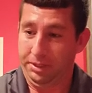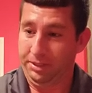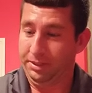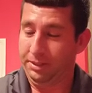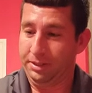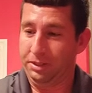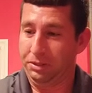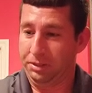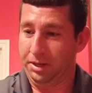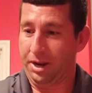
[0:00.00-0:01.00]
He's a
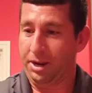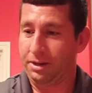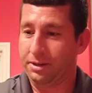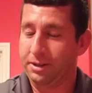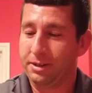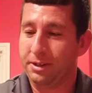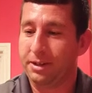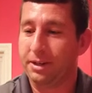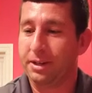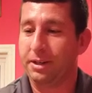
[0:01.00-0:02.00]
good guy,
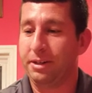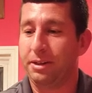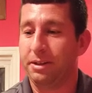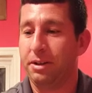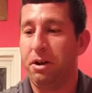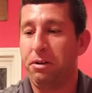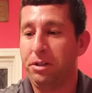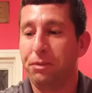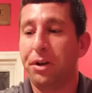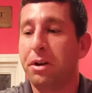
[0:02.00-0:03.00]
and uh, all
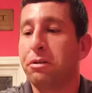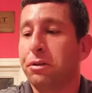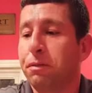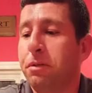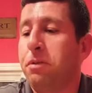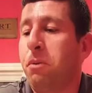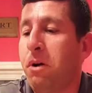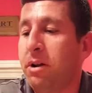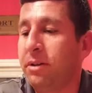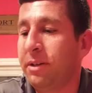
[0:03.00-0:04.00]
his videos are fun to
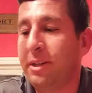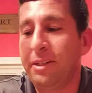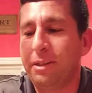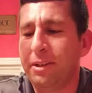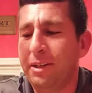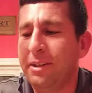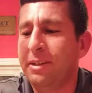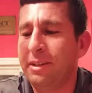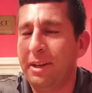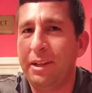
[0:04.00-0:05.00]
watch. And he's a,
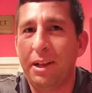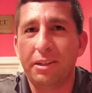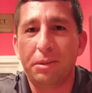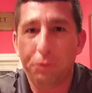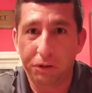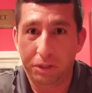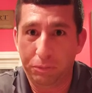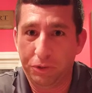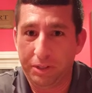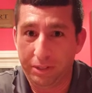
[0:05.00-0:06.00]
he's he likes them green
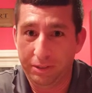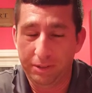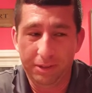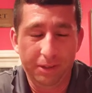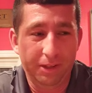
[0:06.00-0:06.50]
machines.